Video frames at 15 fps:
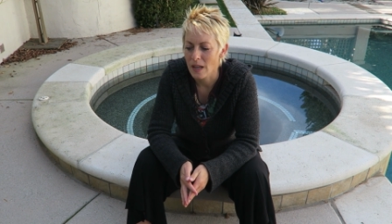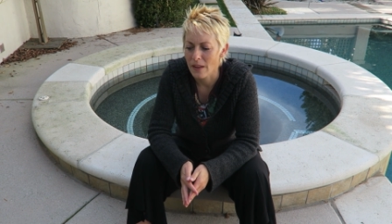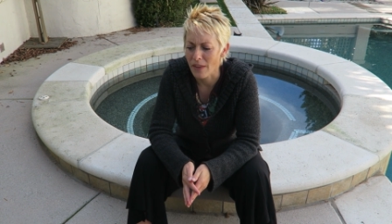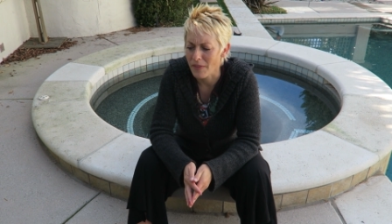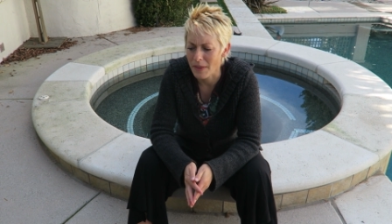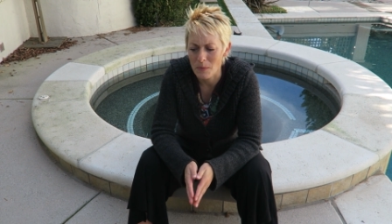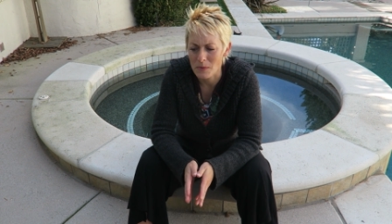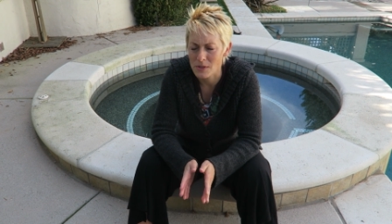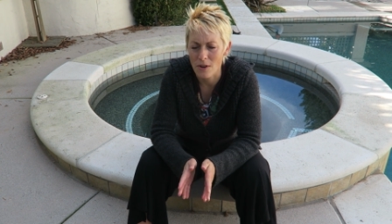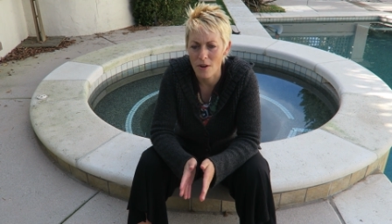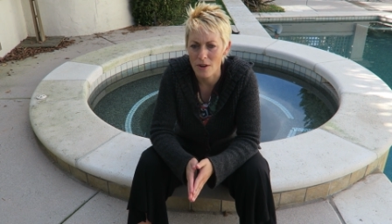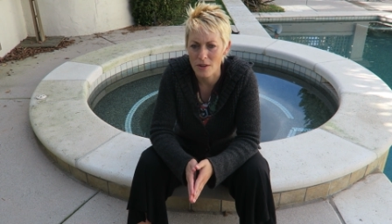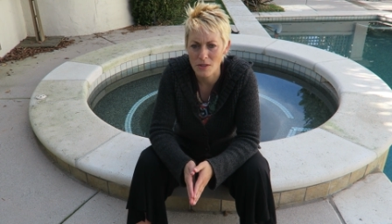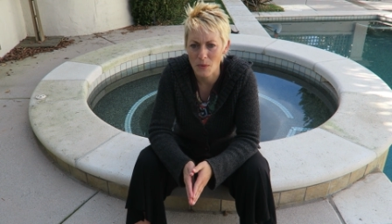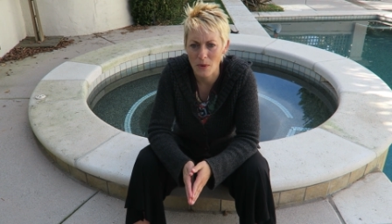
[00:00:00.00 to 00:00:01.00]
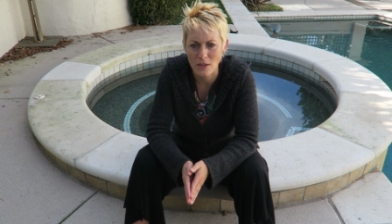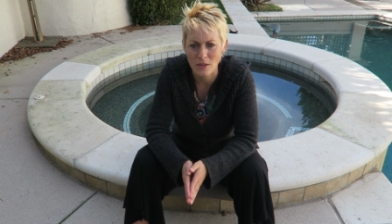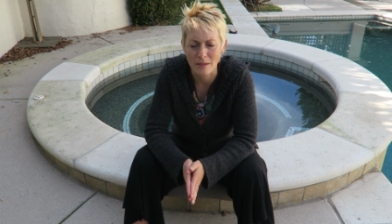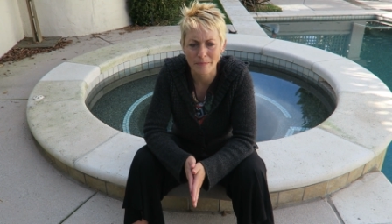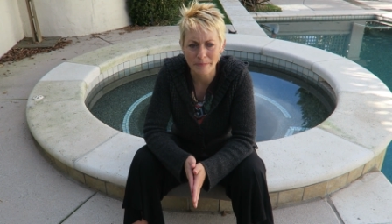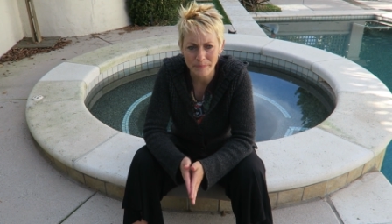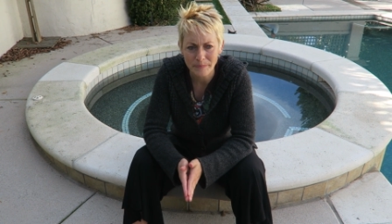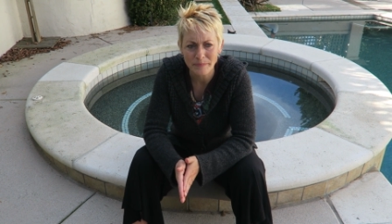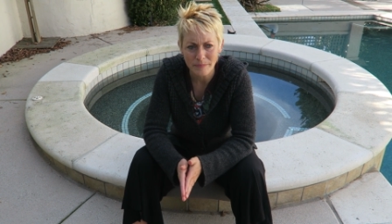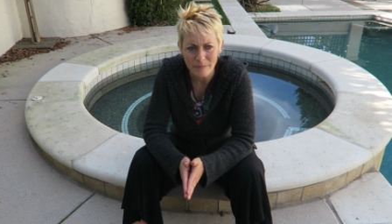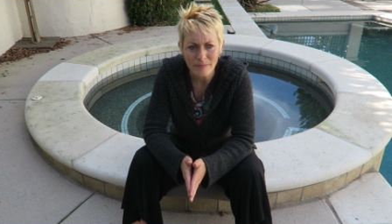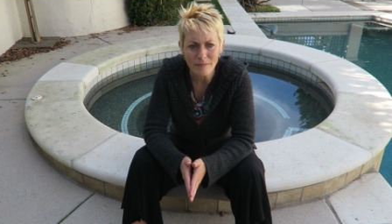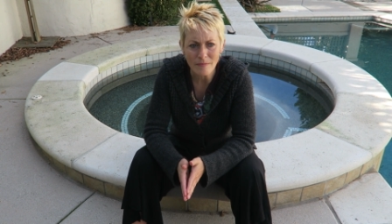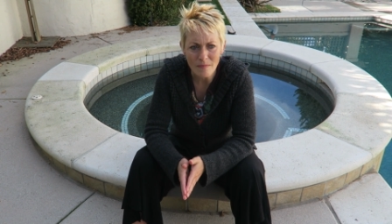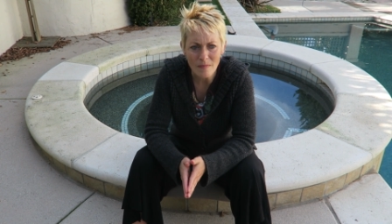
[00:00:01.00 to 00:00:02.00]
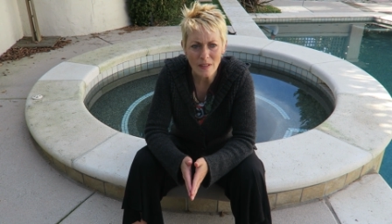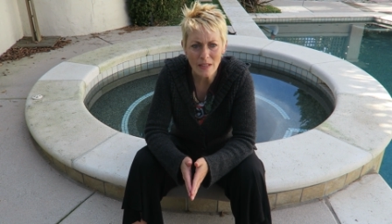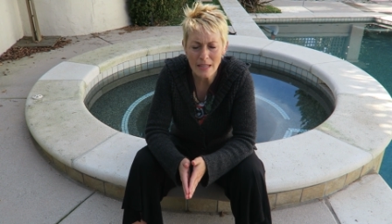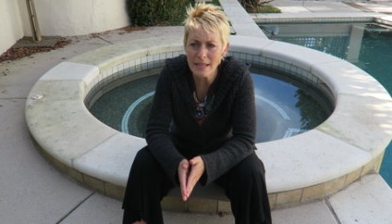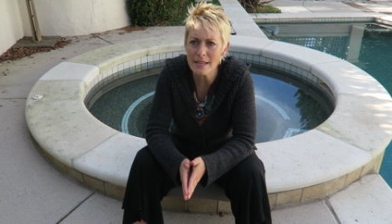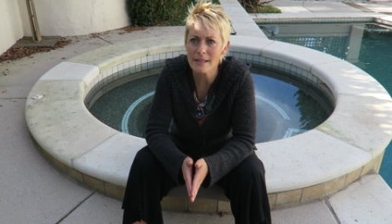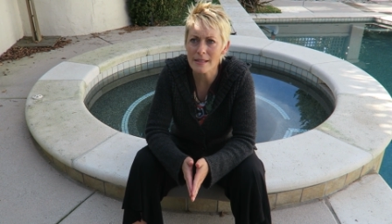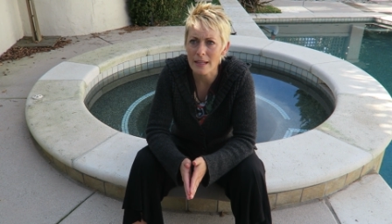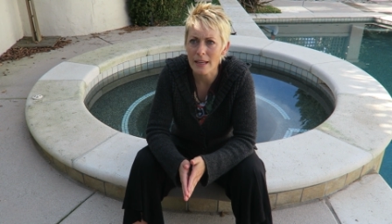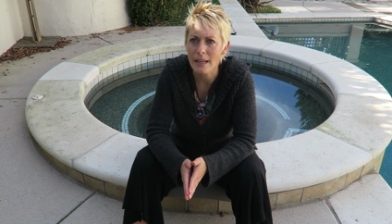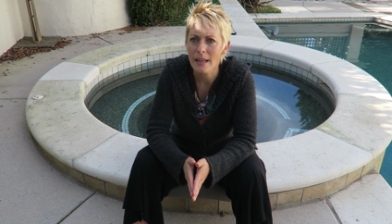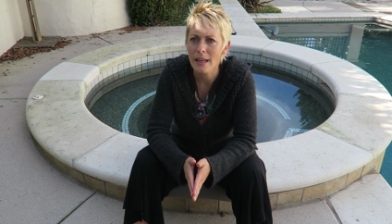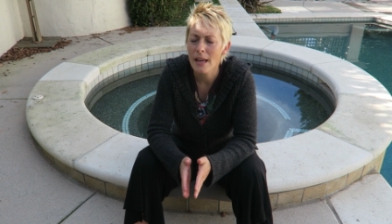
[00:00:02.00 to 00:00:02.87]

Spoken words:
I thought that was the hardest question. Easy.